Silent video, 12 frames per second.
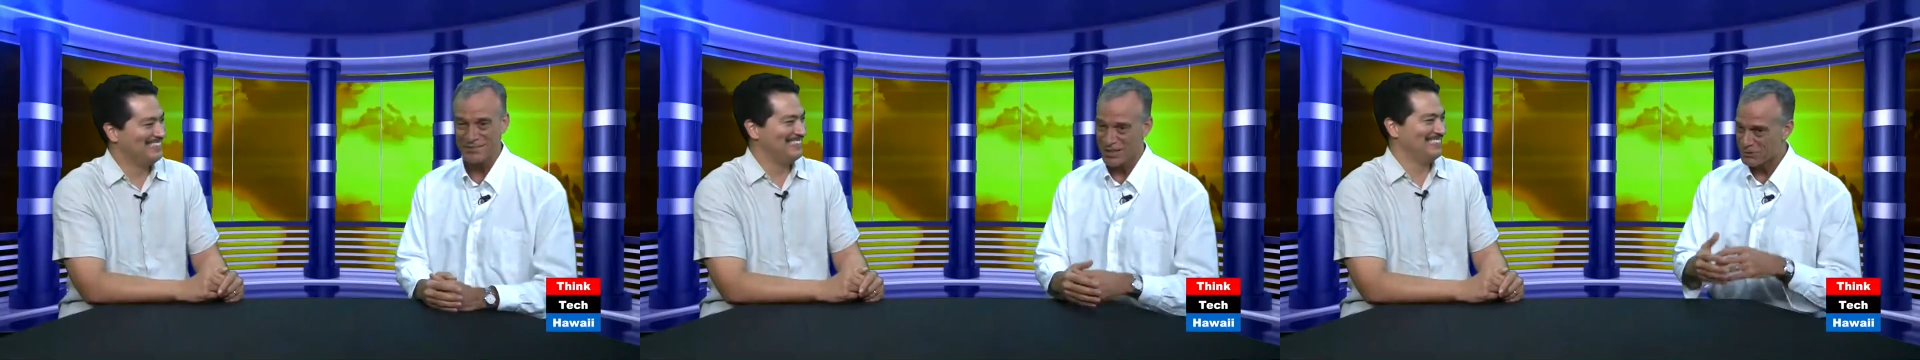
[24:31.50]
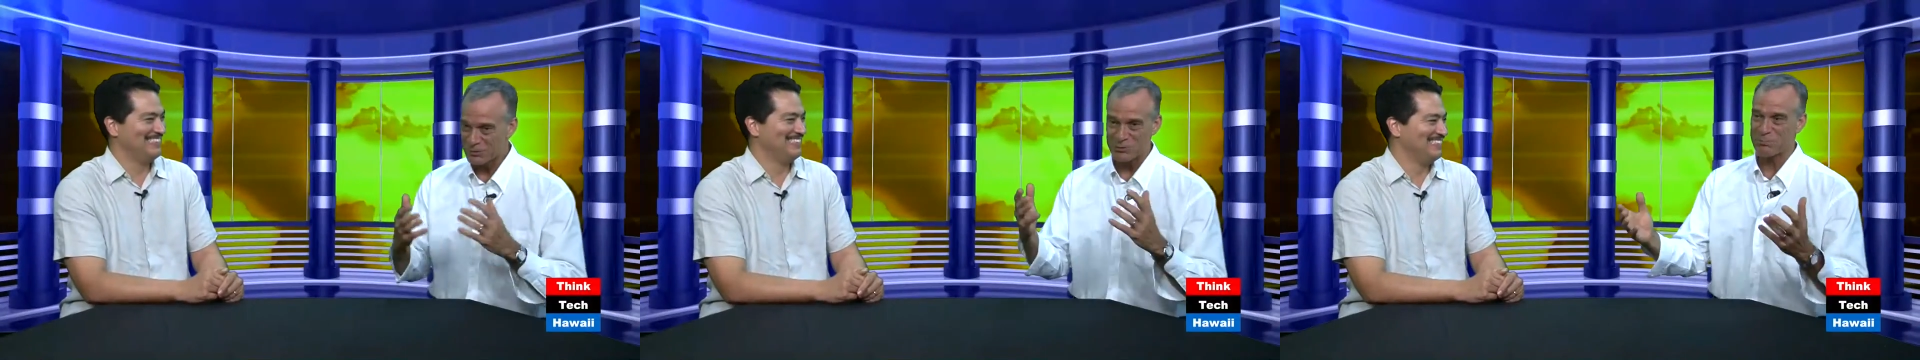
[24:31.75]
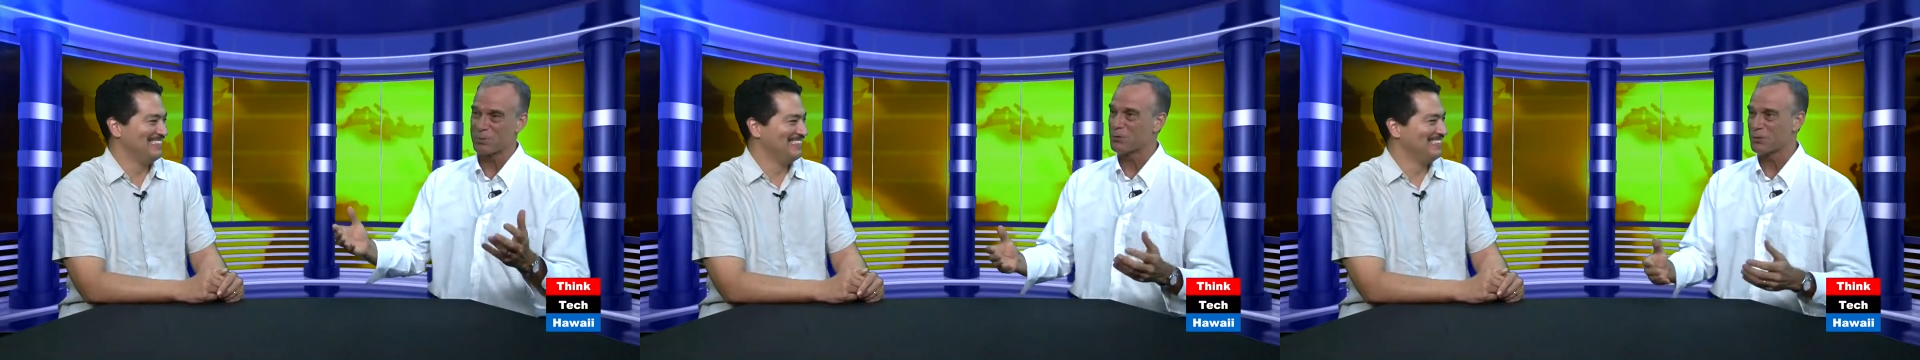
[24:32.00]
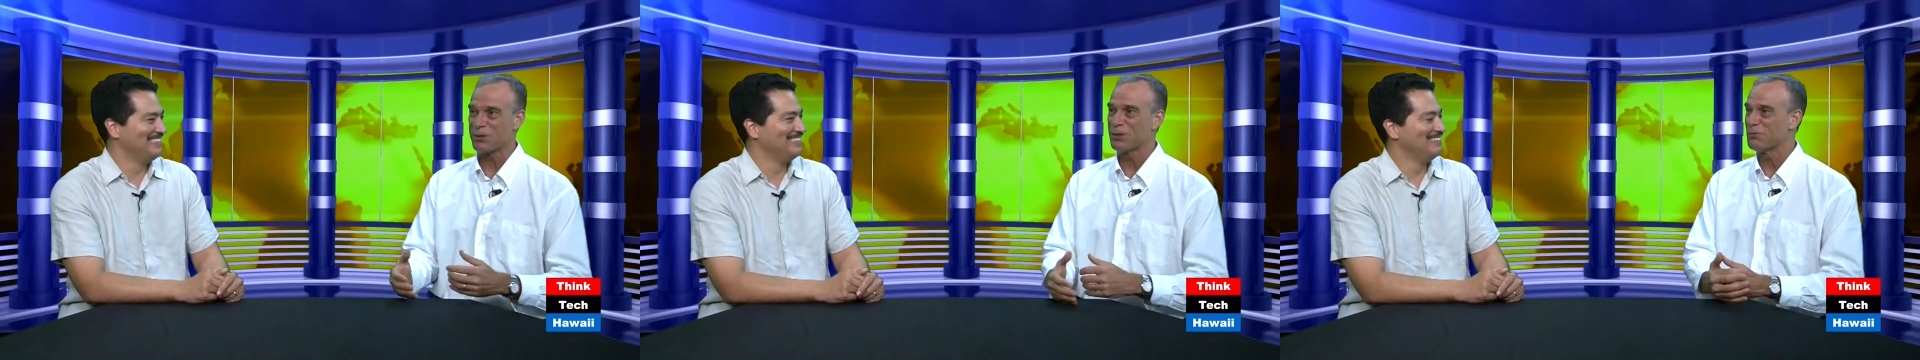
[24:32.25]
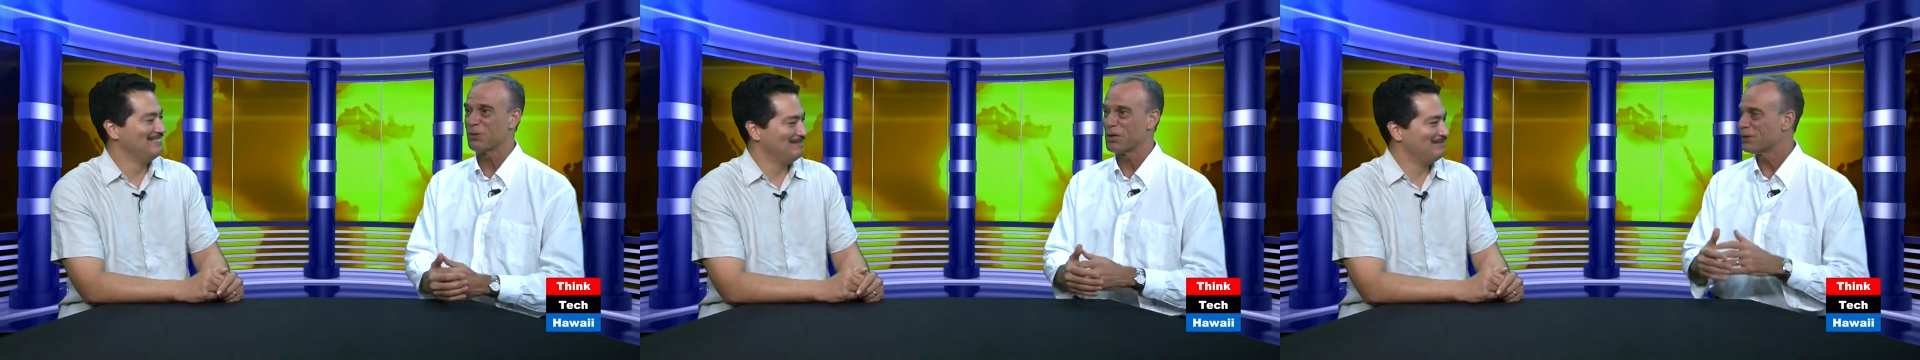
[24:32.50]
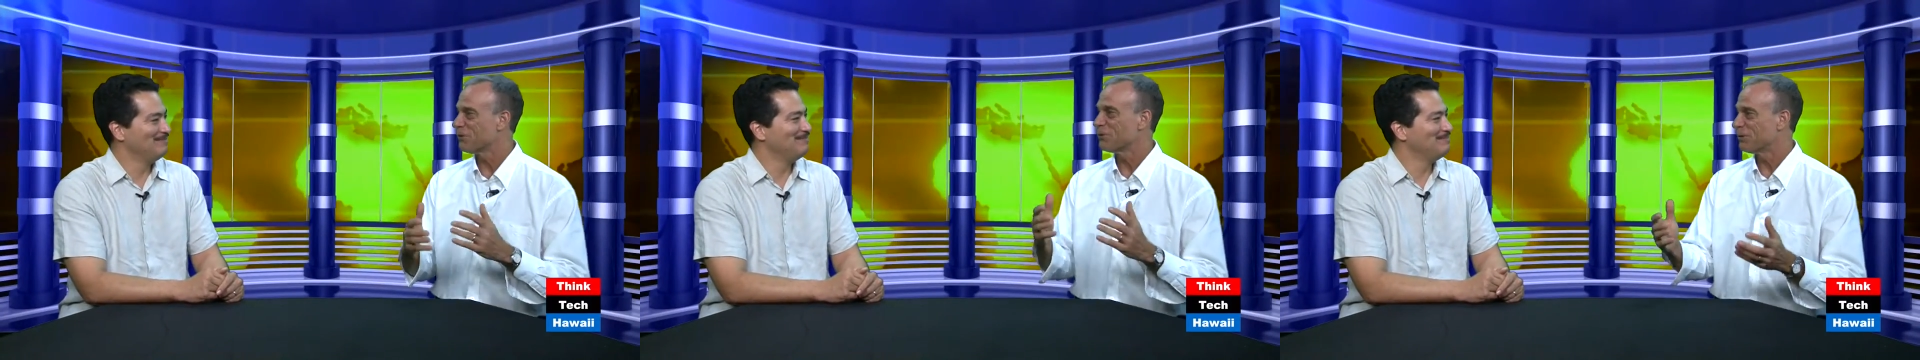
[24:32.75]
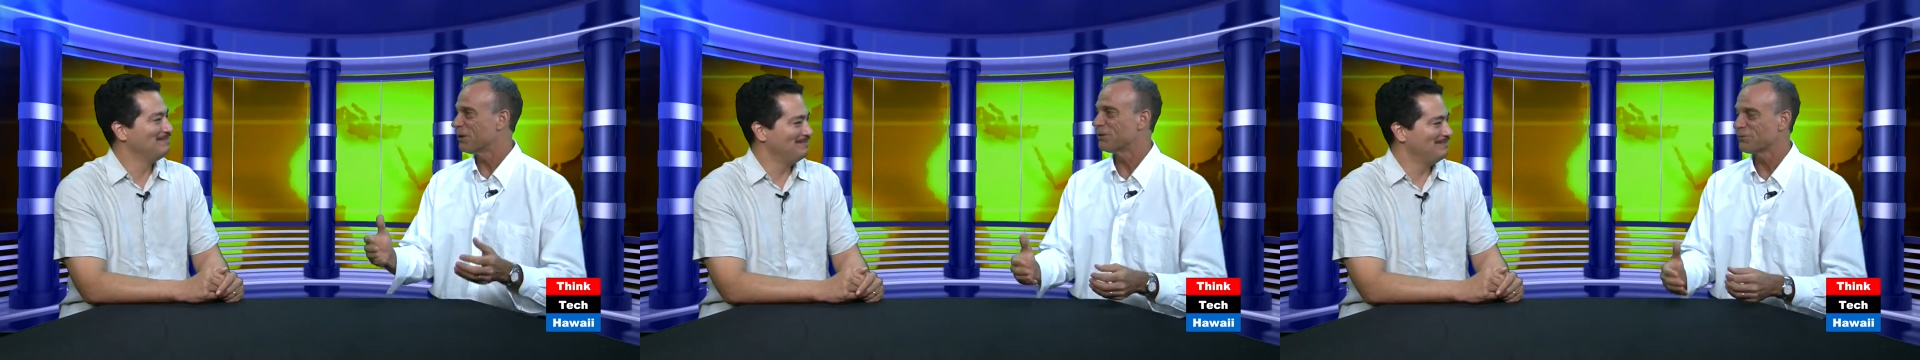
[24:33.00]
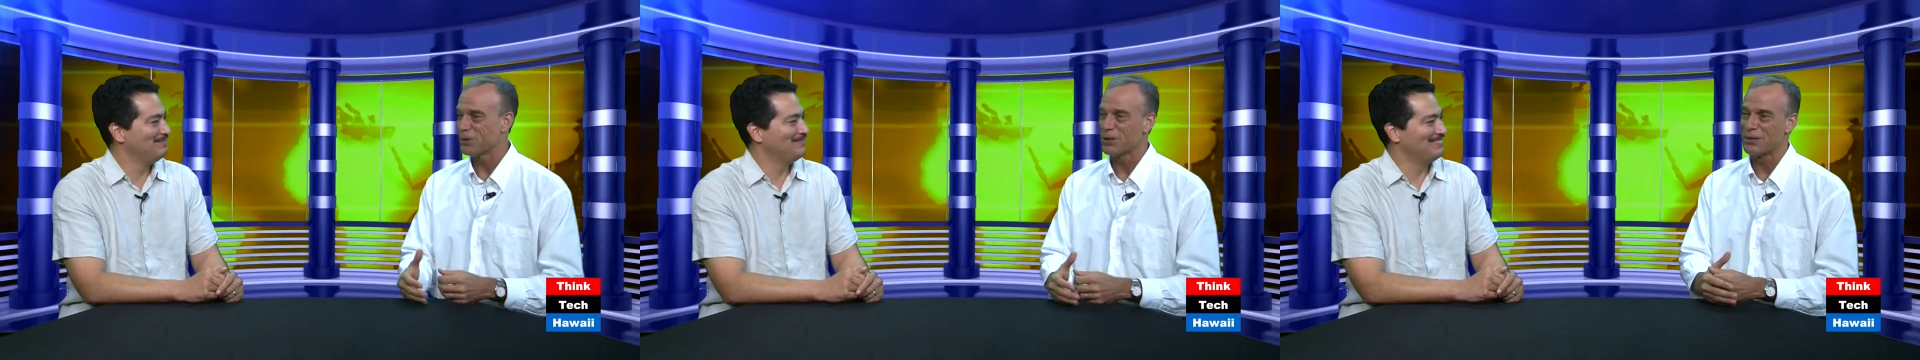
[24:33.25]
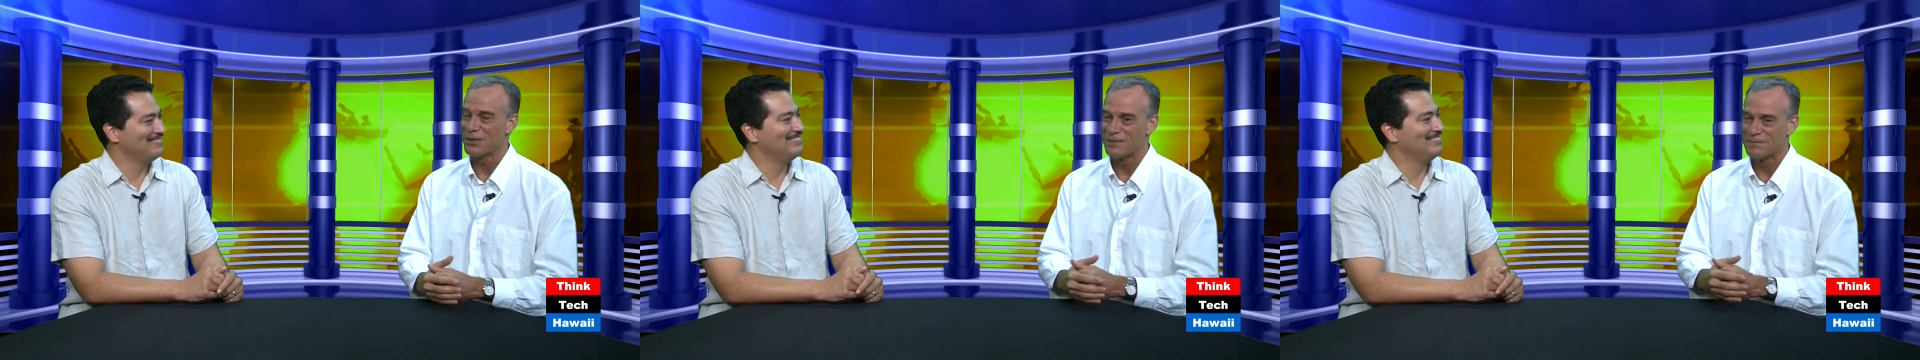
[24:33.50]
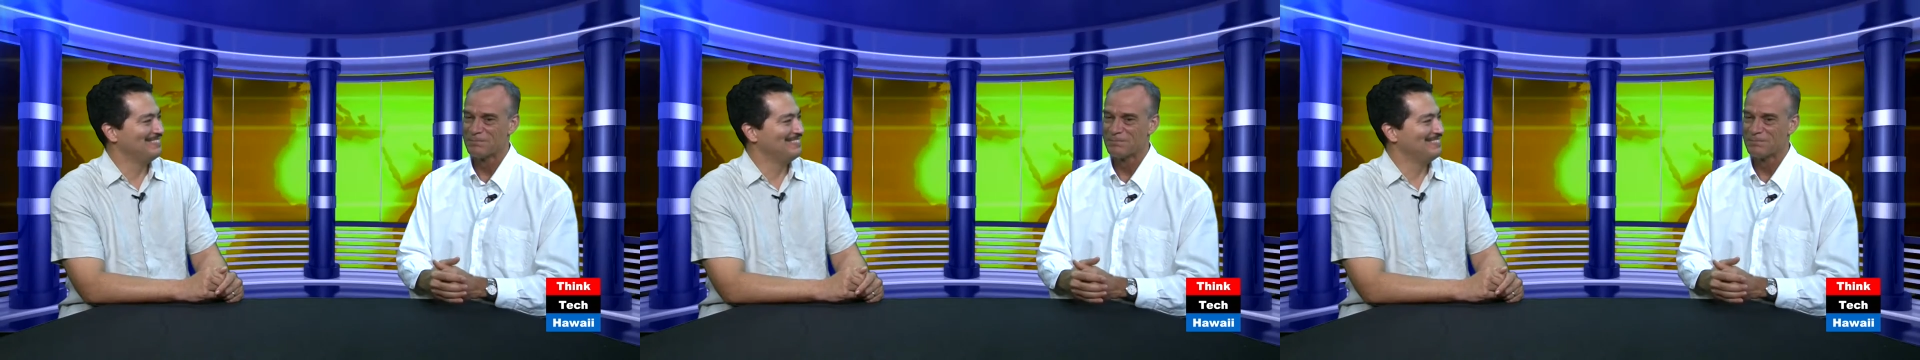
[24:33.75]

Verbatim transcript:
Speaker 1: that was perfectly fine. They were very friendly.